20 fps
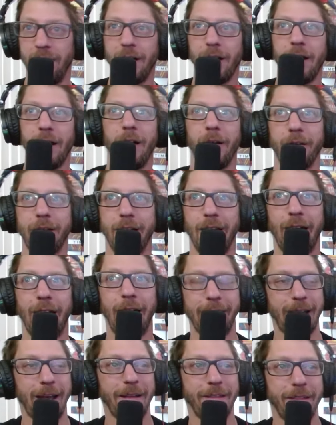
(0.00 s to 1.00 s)
Oh,
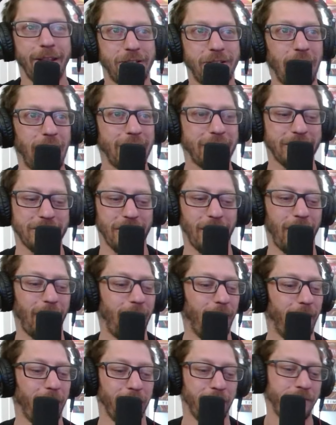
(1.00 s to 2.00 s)
God. Yeah, the judges
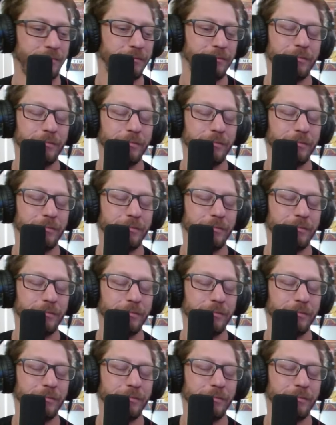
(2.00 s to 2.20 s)
all